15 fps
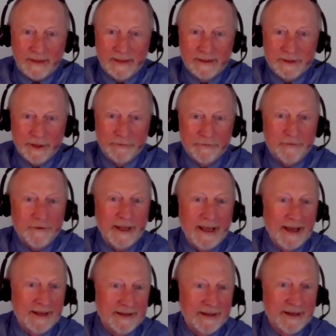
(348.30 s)
don't
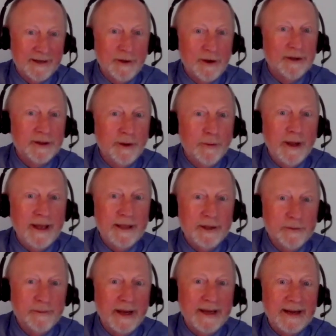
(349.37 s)
forget that along the way,
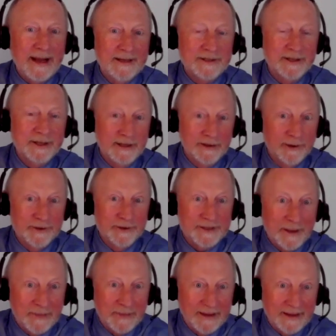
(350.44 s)
you might actually learn
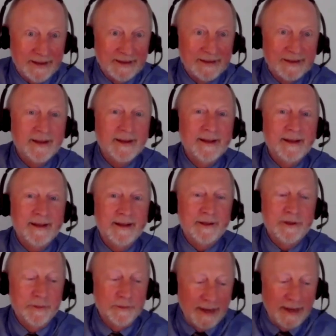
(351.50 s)
something.
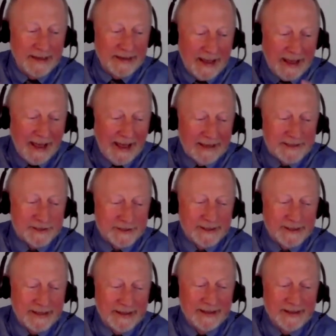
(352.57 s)
You might
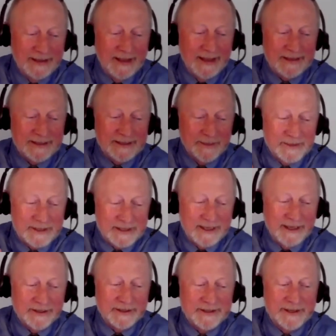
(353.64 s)
actually get some
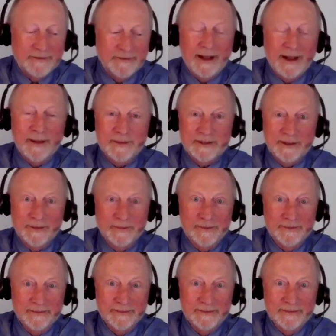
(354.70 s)
skills, develop some
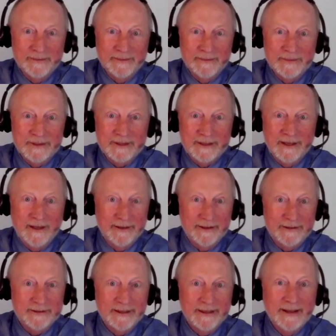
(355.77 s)

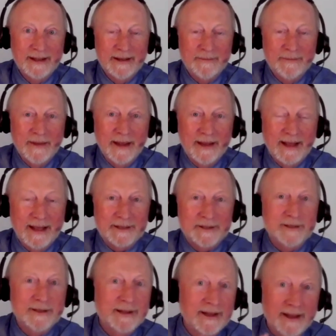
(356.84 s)
skills. And
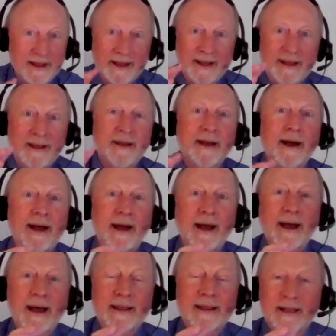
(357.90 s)
that's,
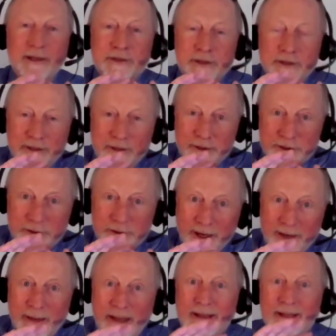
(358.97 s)
I think you should try
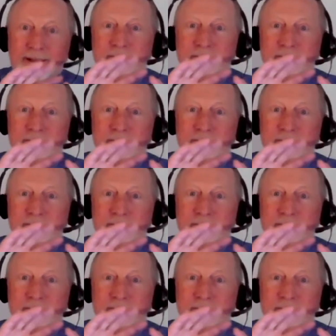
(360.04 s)
and make this